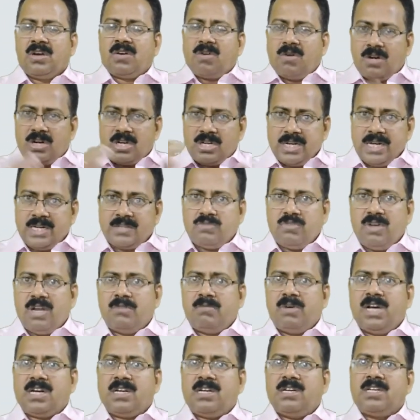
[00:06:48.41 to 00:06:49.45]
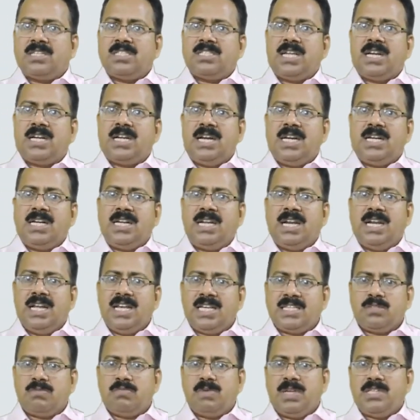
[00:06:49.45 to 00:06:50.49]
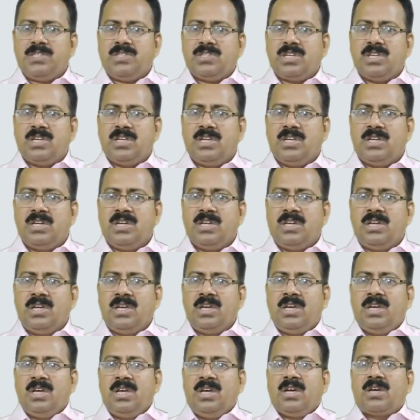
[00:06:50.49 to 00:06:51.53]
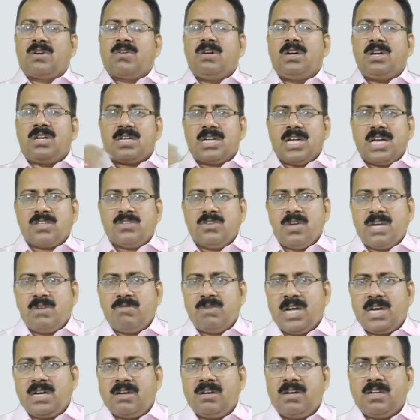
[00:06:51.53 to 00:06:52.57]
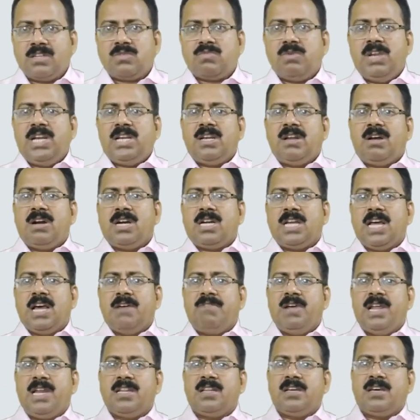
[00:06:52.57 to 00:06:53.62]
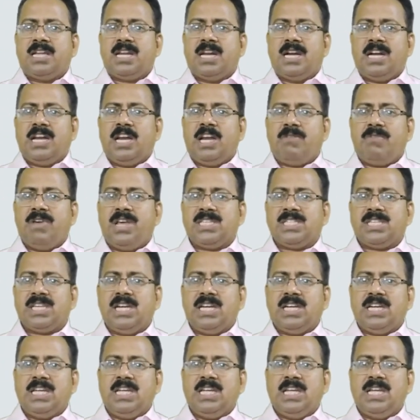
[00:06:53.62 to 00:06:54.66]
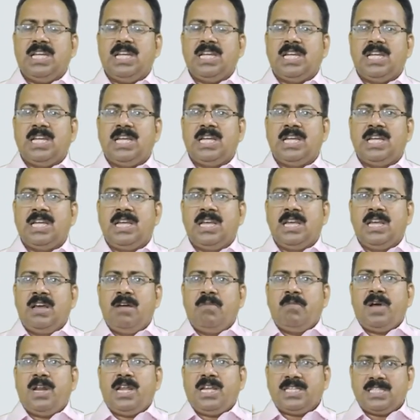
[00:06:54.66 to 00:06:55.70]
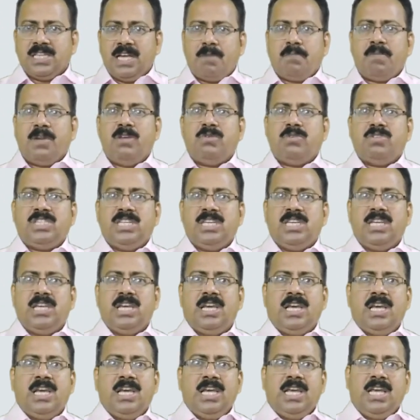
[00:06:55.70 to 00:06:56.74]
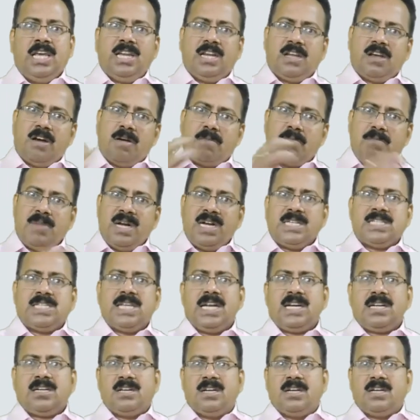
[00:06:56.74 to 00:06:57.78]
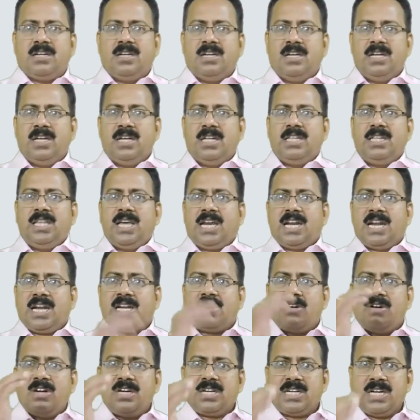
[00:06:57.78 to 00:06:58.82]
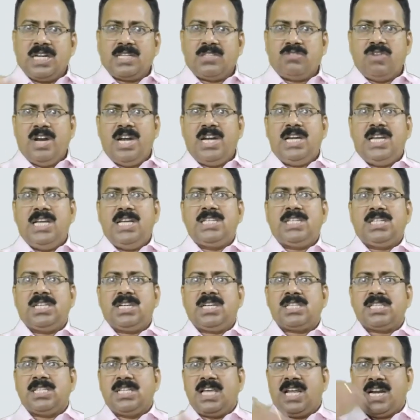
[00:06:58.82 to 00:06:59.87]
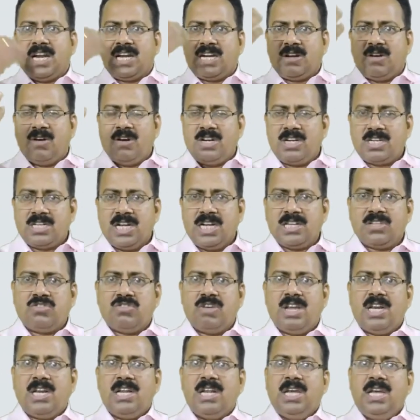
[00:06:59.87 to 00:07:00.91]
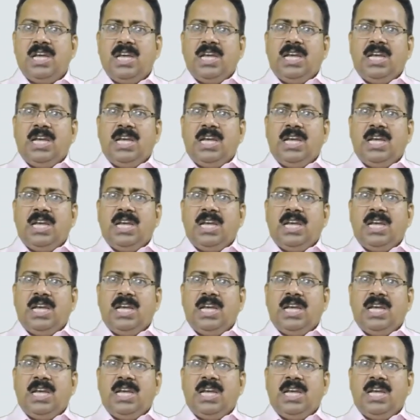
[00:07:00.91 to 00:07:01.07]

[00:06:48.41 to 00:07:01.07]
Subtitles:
Contractual workers are getting less wage. Contractual workers will not avail the credit facility. For example, you see, in government sector, there are contractual teachers, there are contractual